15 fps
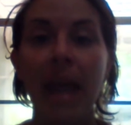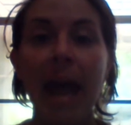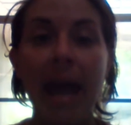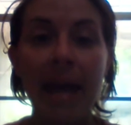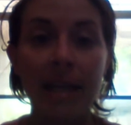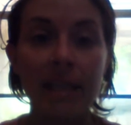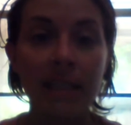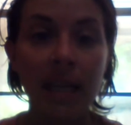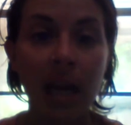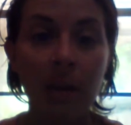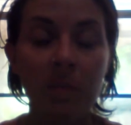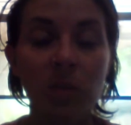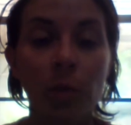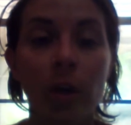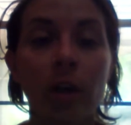
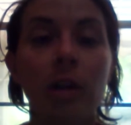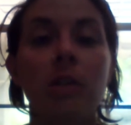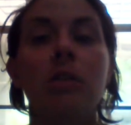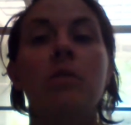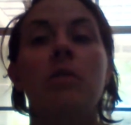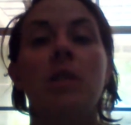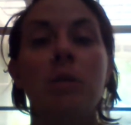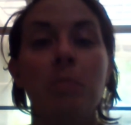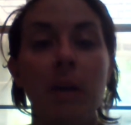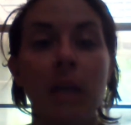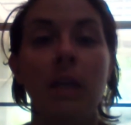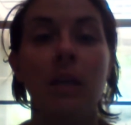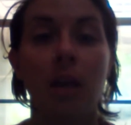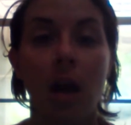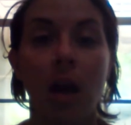Enzymes work to
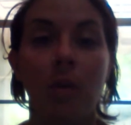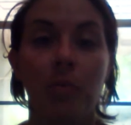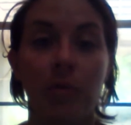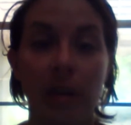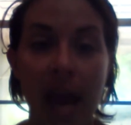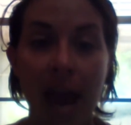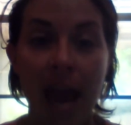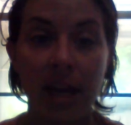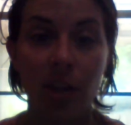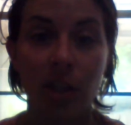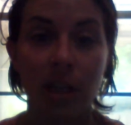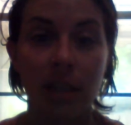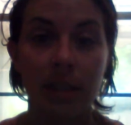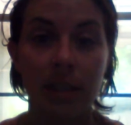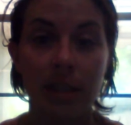speed up
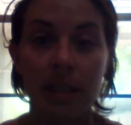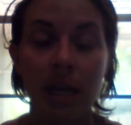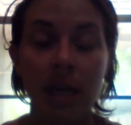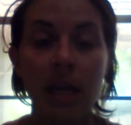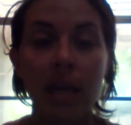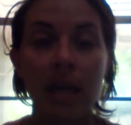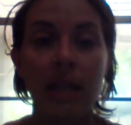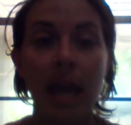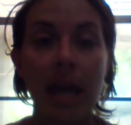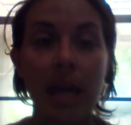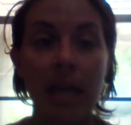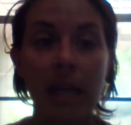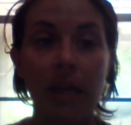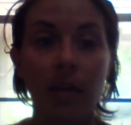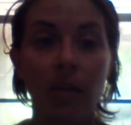reactions. They
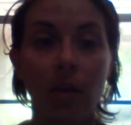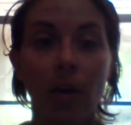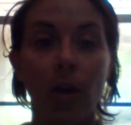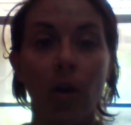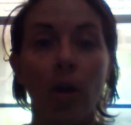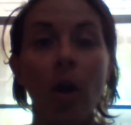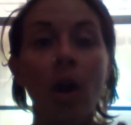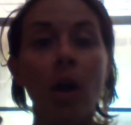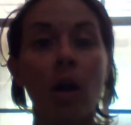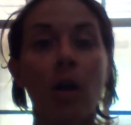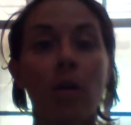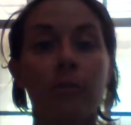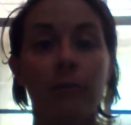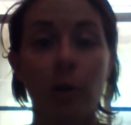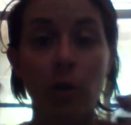either
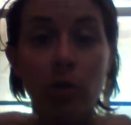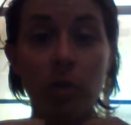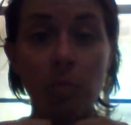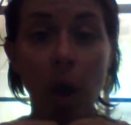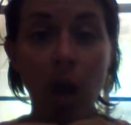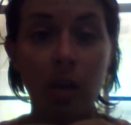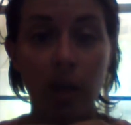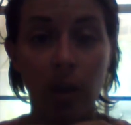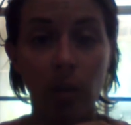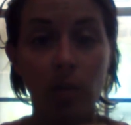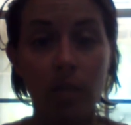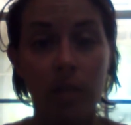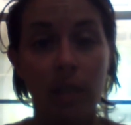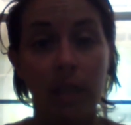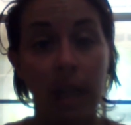fuse
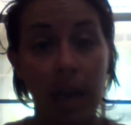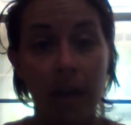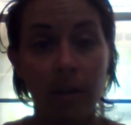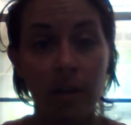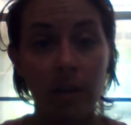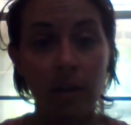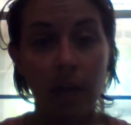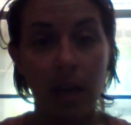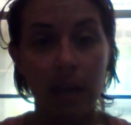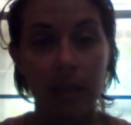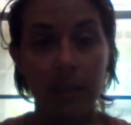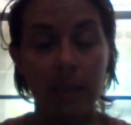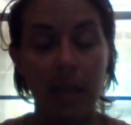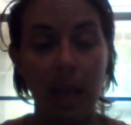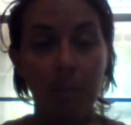molecules together, that
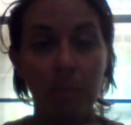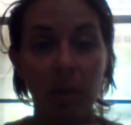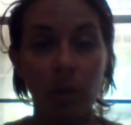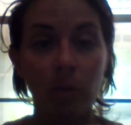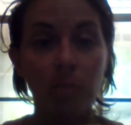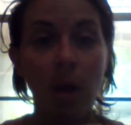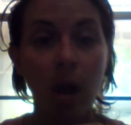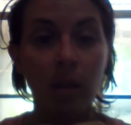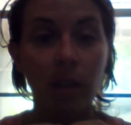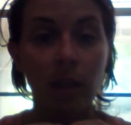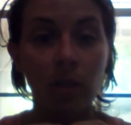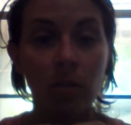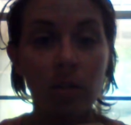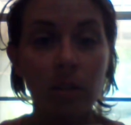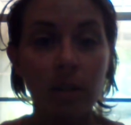is, they build
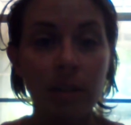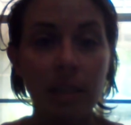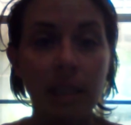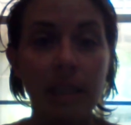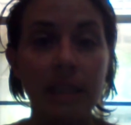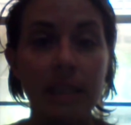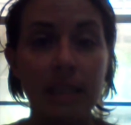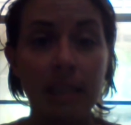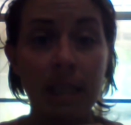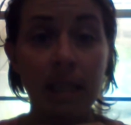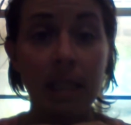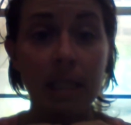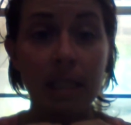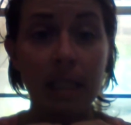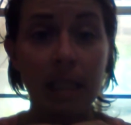molecules in
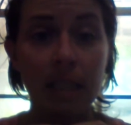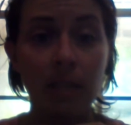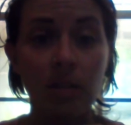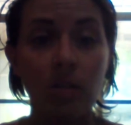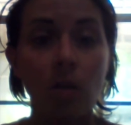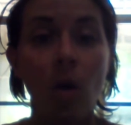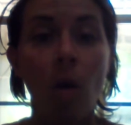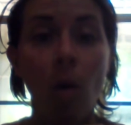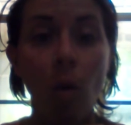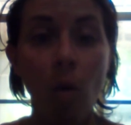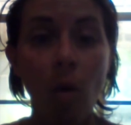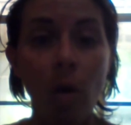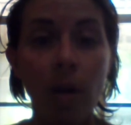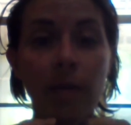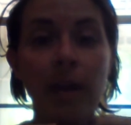synthesis,
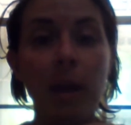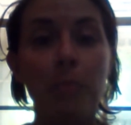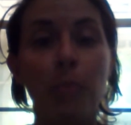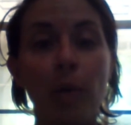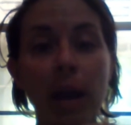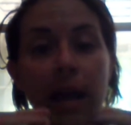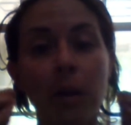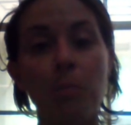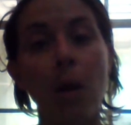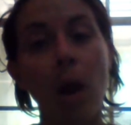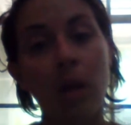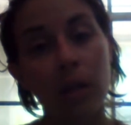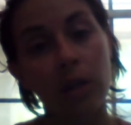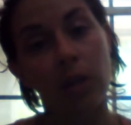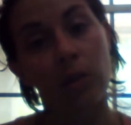or they break
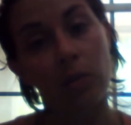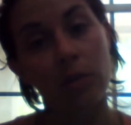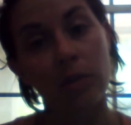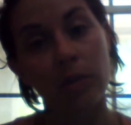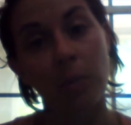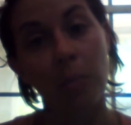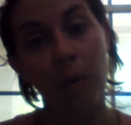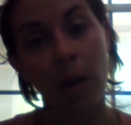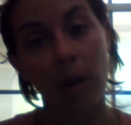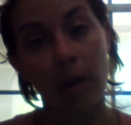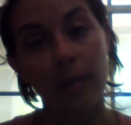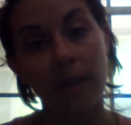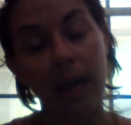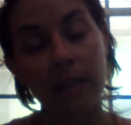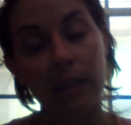molecules
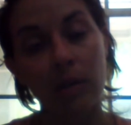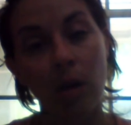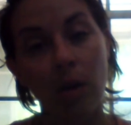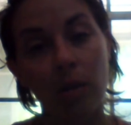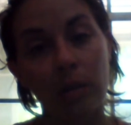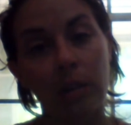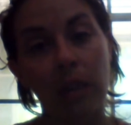apart. That's called